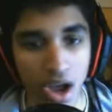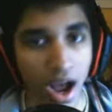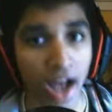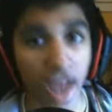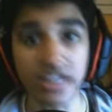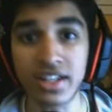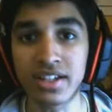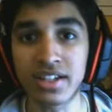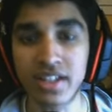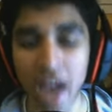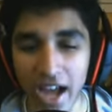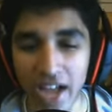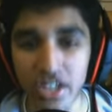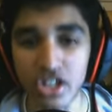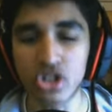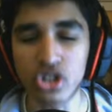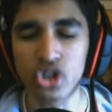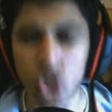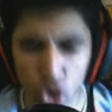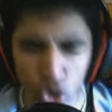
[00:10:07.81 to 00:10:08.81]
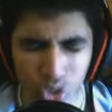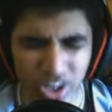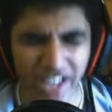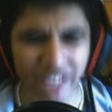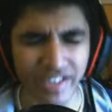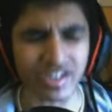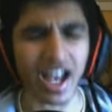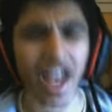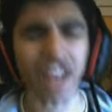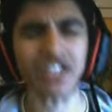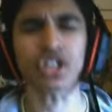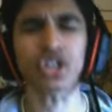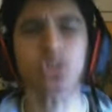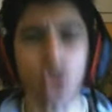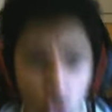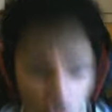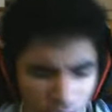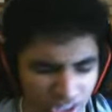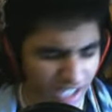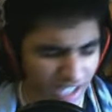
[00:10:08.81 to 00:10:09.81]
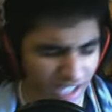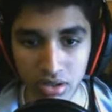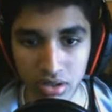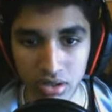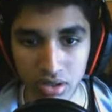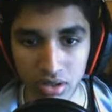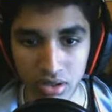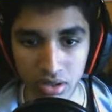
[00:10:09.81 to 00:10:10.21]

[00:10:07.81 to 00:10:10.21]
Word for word: I can I can do this! I can do this!